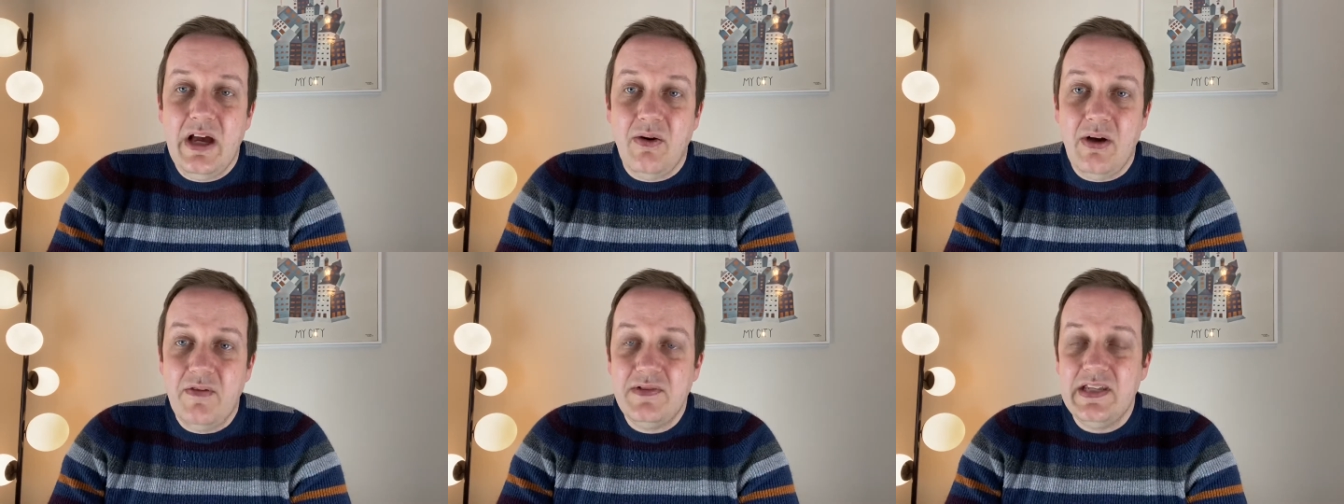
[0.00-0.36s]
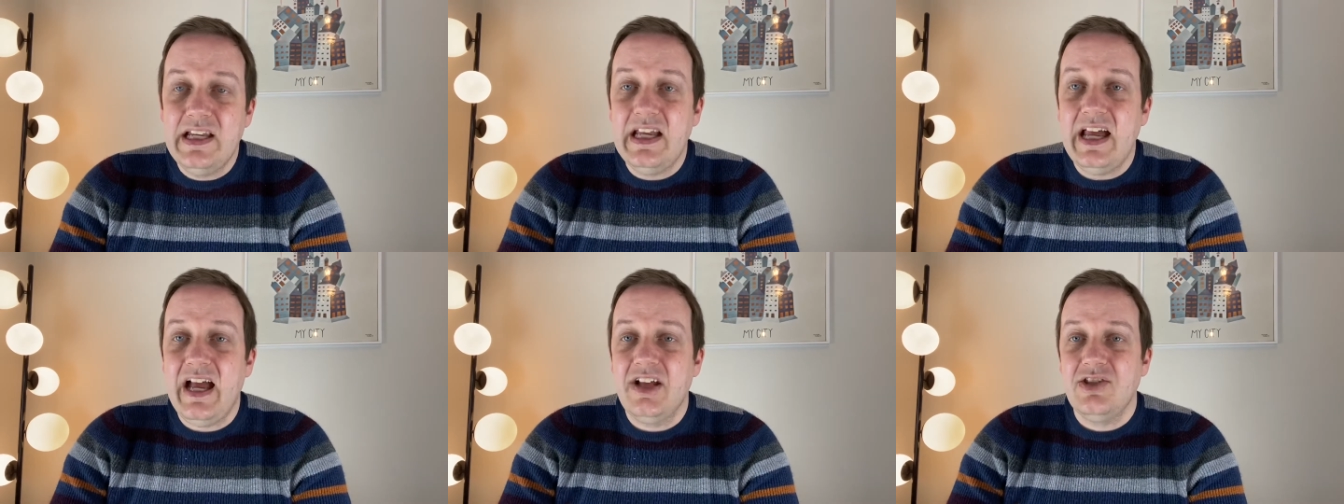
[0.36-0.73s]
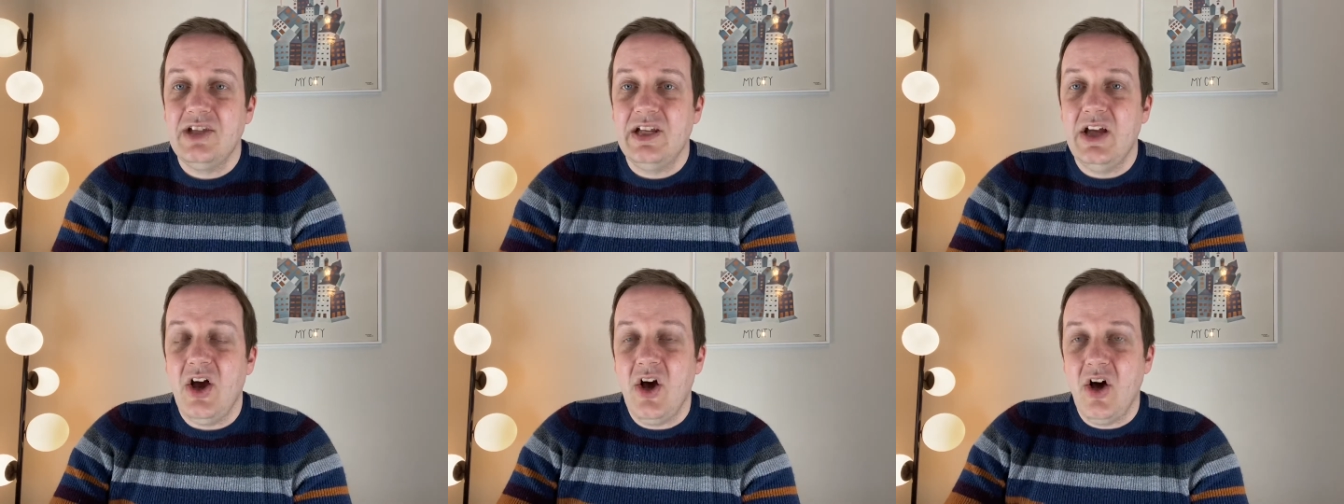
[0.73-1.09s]
I've seen it
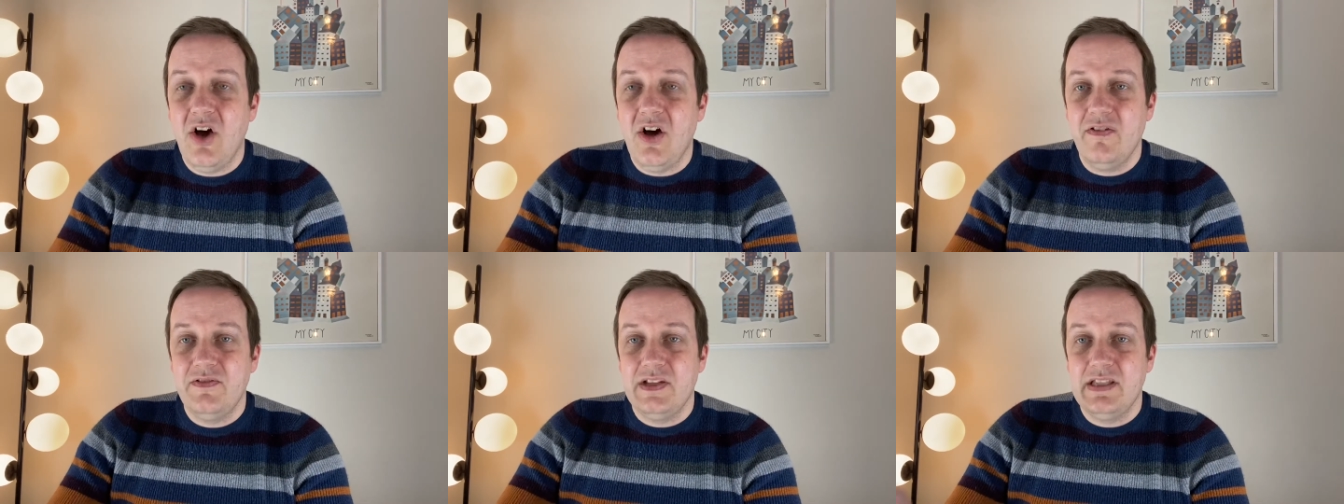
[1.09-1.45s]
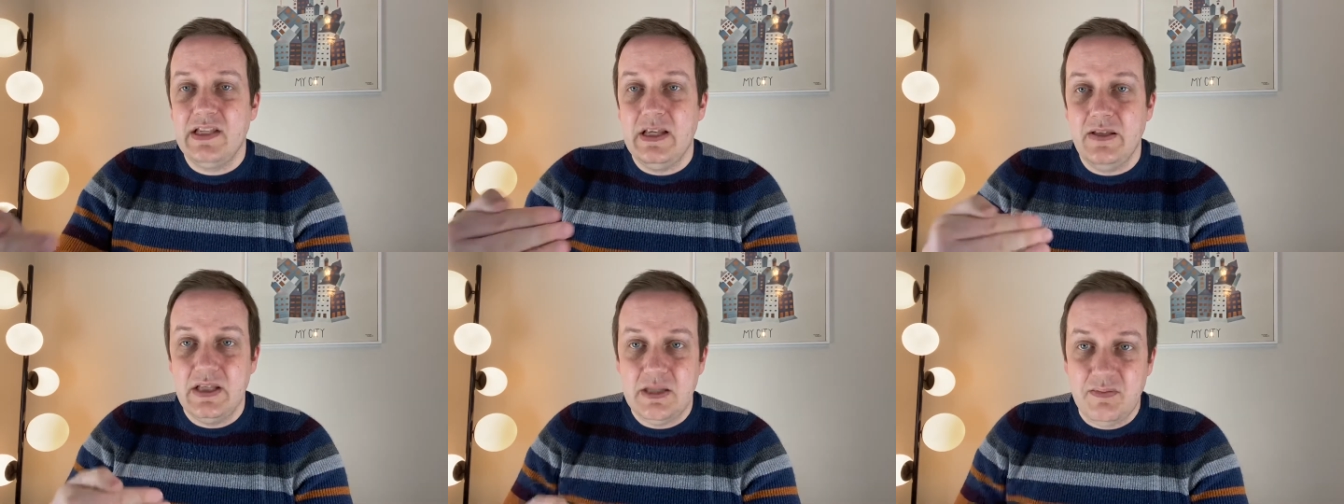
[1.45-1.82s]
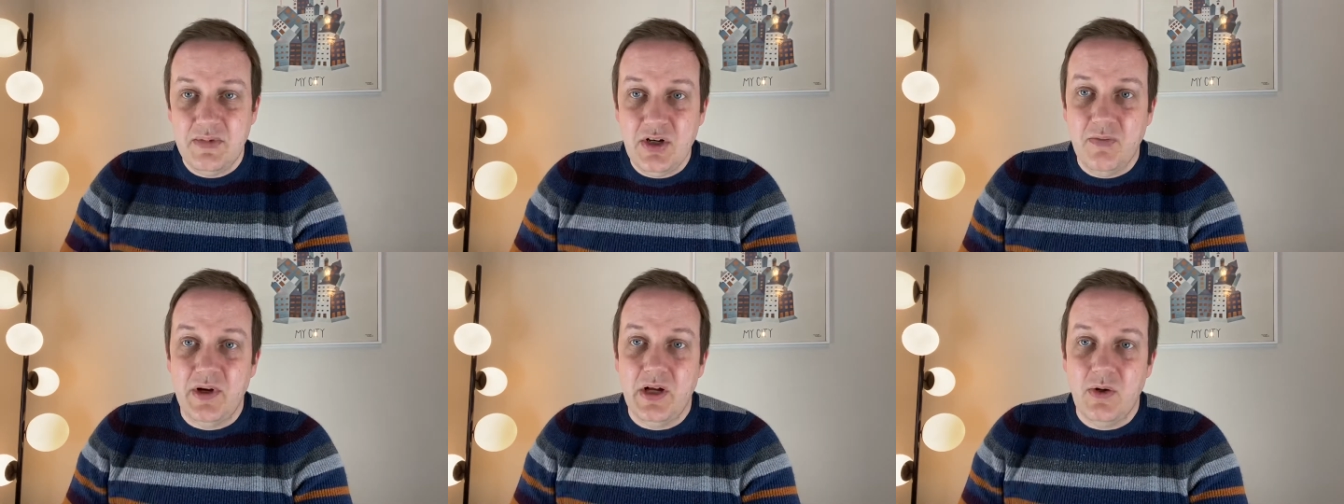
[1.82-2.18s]
actually after seeing the
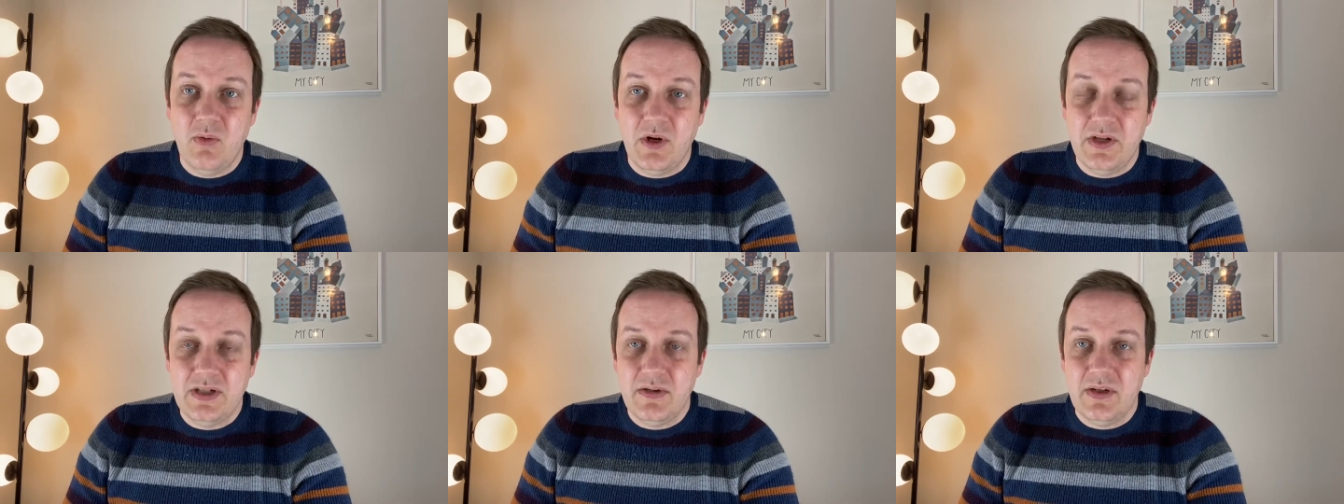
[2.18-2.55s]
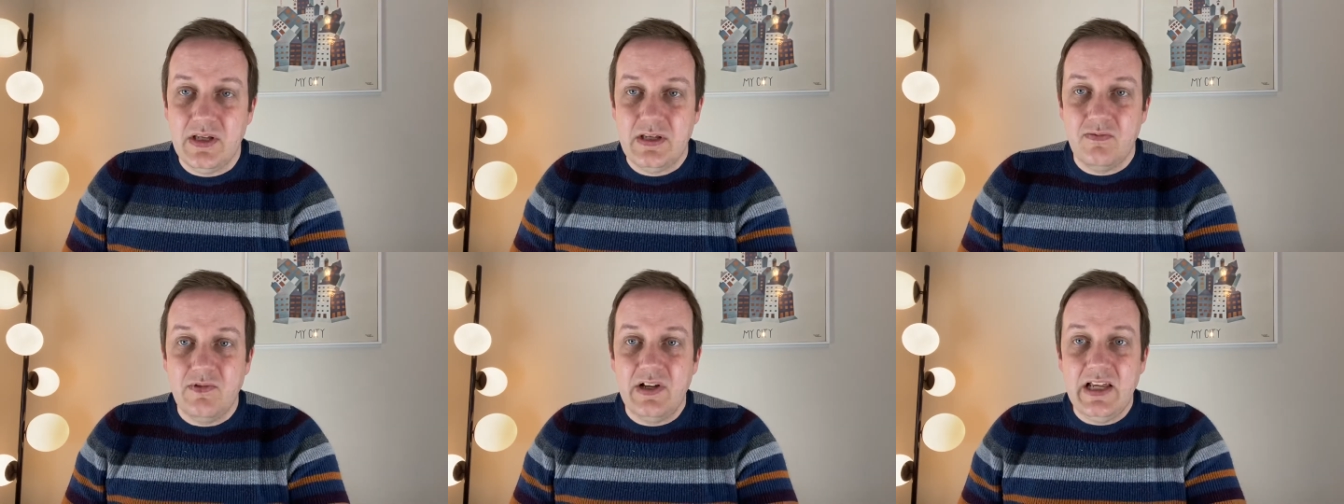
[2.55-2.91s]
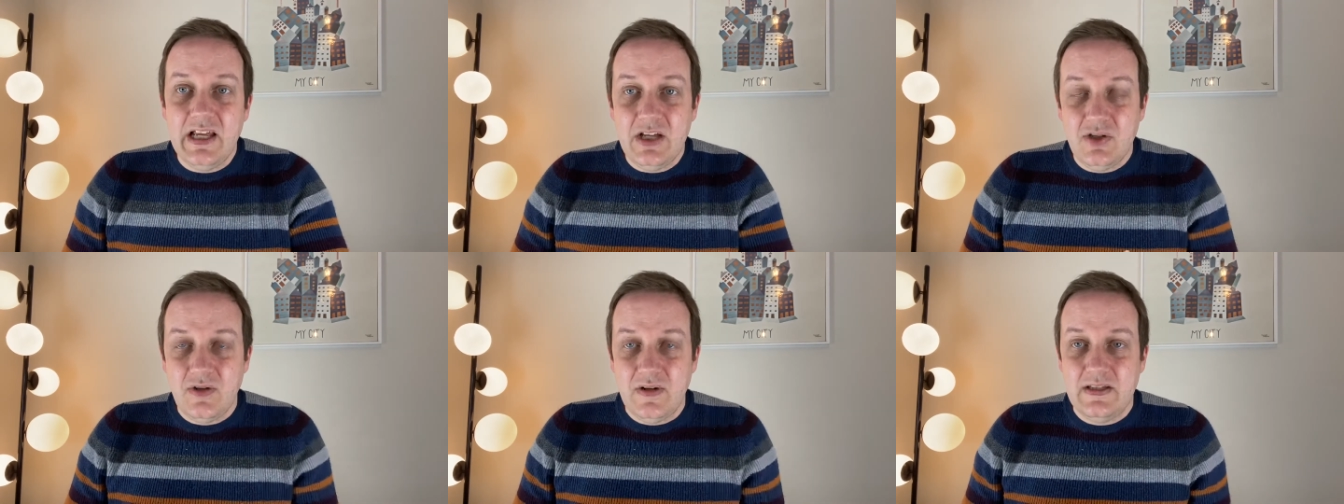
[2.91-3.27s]
Spielberg one, so it's really
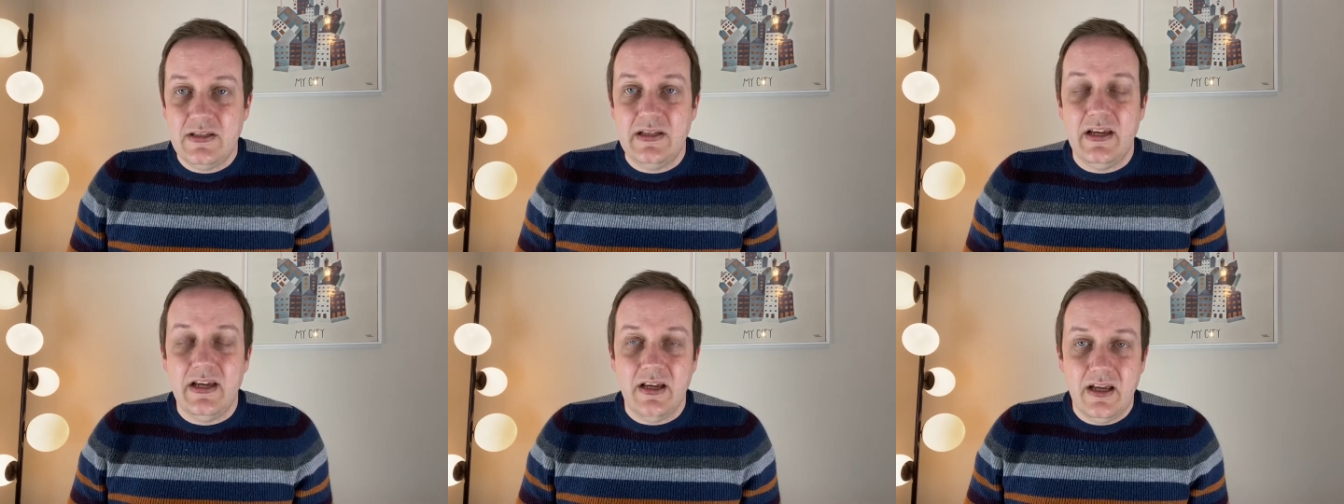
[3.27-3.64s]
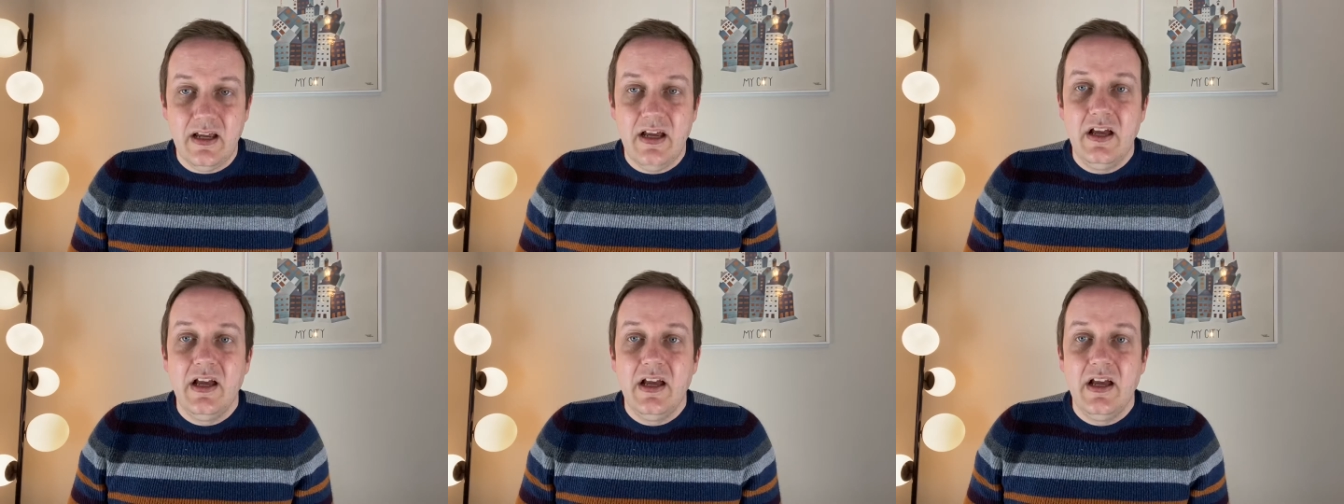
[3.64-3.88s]
interesting.